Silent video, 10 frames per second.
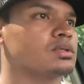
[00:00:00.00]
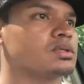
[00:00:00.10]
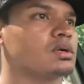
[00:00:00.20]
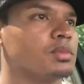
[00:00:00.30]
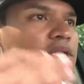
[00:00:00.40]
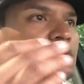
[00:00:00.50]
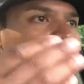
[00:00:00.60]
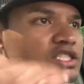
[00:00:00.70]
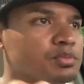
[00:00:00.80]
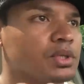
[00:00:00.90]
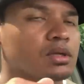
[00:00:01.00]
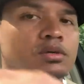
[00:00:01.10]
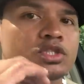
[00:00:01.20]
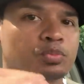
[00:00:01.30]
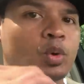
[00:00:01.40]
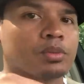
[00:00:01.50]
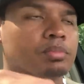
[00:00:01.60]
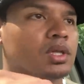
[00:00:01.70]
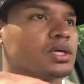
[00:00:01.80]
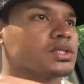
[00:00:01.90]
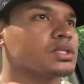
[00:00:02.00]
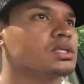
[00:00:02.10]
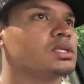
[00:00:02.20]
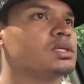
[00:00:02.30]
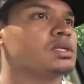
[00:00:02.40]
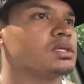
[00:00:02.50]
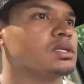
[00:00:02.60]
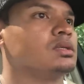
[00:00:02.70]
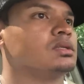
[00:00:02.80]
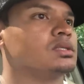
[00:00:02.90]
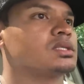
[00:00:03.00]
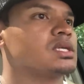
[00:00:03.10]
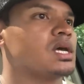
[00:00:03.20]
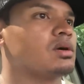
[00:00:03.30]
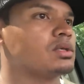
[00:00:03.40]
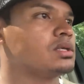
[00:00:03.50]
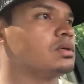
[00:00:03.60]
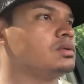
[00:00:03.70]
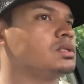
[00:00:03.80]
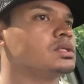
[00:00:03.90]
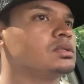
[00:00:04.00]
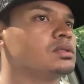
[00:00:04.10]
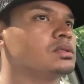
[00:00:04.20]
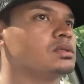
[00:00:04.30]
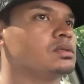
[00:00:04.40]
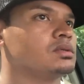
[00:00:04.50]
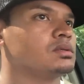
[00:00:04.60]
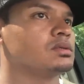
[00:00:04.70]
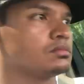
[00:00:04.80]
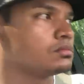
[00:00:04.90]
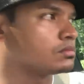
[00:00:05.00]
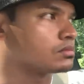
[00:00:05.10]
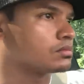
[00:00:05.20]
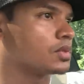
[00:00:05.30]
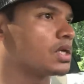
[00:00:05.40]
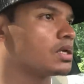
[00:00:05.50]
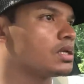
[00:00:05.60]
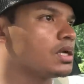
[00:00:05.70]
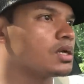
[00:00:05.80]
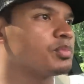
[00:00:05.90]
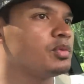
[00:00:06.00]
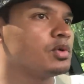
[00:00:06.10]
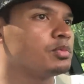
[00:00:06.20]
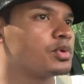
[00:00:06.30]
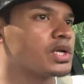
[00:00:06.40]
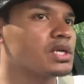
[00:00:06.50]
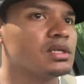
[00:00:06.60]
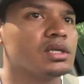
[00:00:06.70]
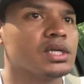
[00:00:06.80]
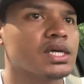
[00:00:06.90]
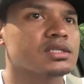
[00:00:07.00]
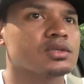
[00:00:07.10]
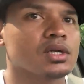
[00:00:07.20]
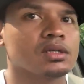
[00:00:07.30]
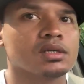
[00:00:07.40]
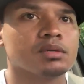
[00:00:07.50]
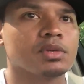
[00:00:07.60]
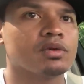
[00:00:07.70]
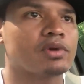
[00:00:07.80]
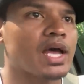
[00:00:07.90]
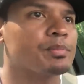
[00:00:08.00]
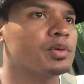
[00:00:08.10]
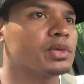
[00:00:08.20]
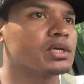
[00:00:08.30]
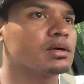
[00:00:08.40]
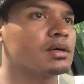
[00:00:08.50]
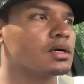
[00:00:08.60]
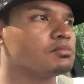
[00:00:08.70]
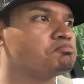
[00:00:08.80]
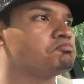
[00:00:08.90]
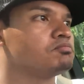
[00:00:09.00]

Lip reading: So I'm a notch below Sport Plus. Let's see how it goes. Man, a lot of people are breaking their necks trying to look at my wrap on my car.